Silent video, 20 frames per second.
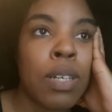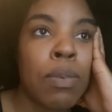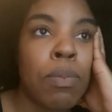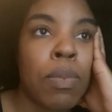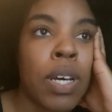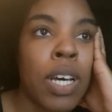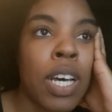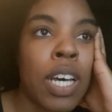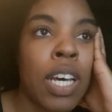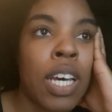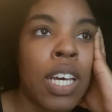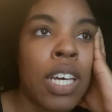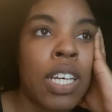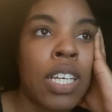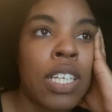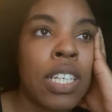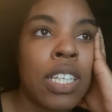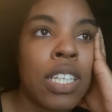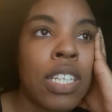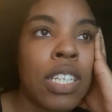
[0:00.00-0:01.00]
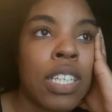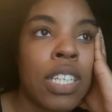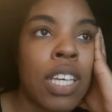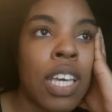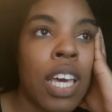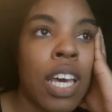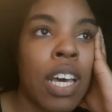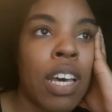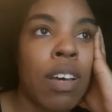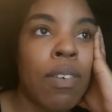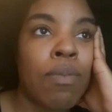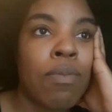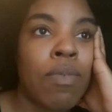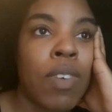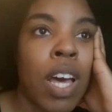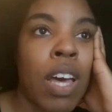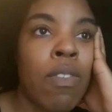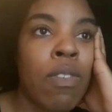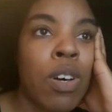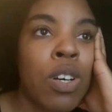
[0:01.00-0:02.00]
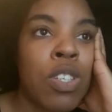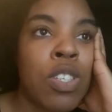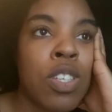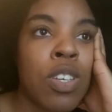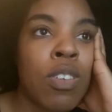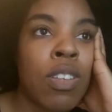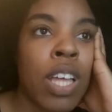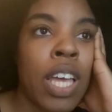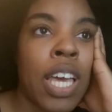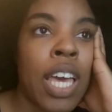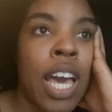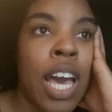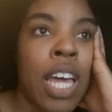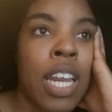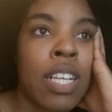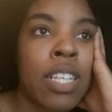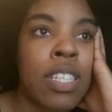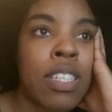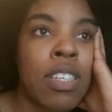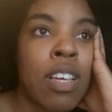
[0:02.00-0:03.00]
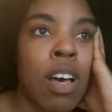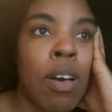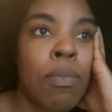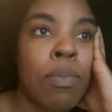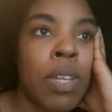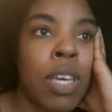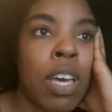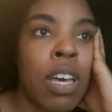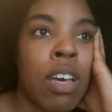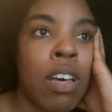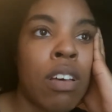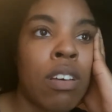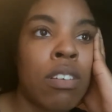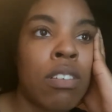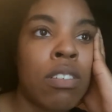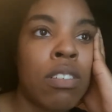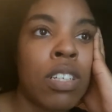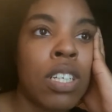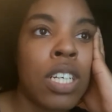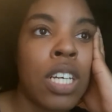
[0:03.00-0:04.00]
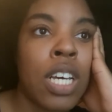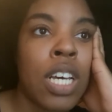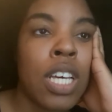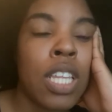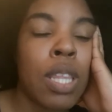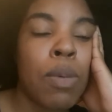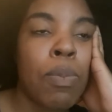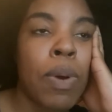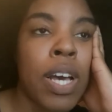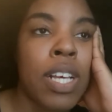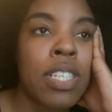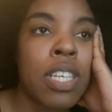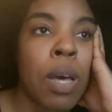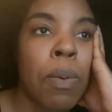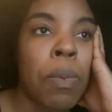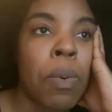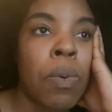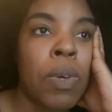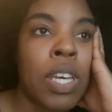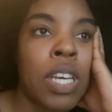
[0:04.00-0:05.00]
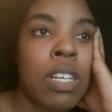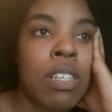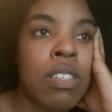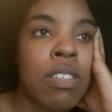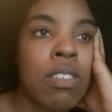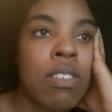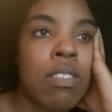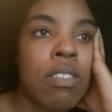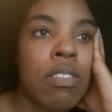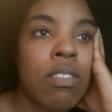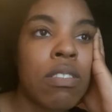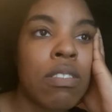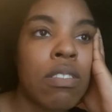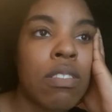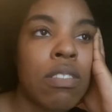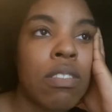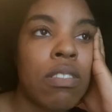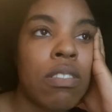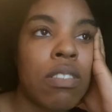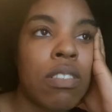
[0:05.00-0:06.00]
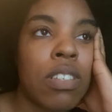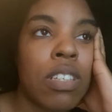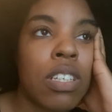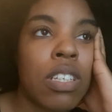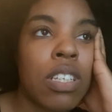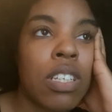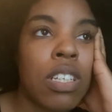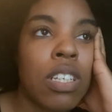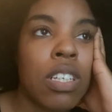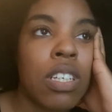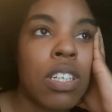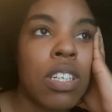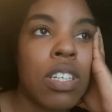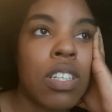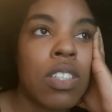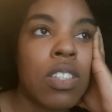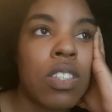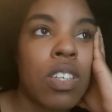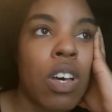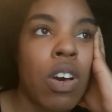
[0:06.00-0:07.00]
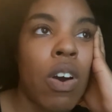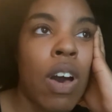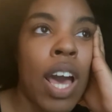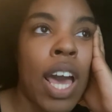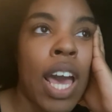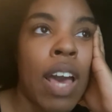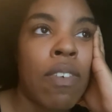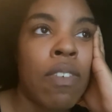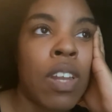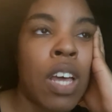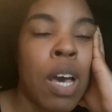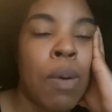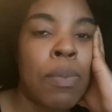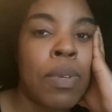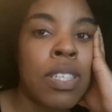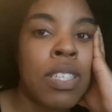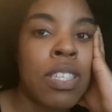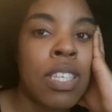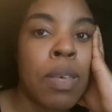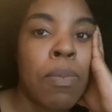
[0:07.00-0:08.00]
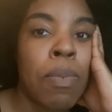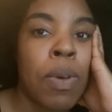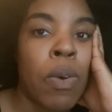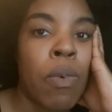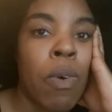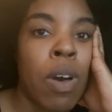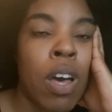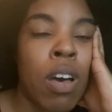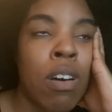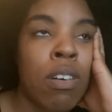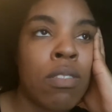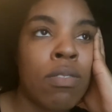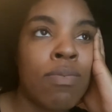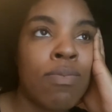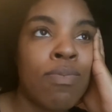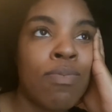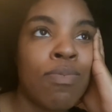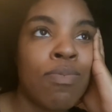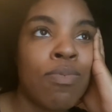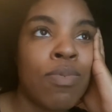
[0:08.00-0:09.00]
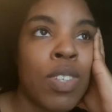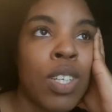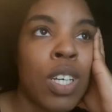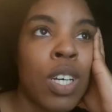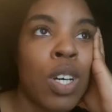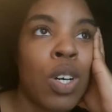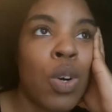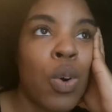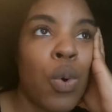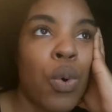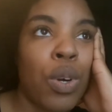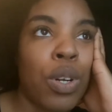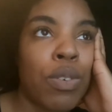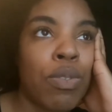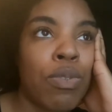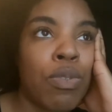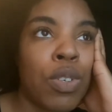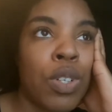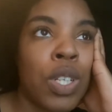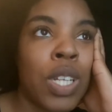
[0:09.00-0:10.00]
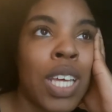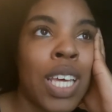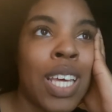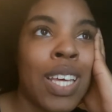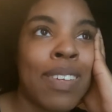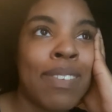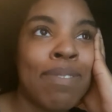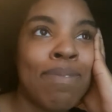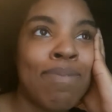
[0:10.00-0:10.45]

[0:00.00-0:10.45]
But yeah, I've also like had insomnia the past couple weeks. So I have not been sleeping well or fully.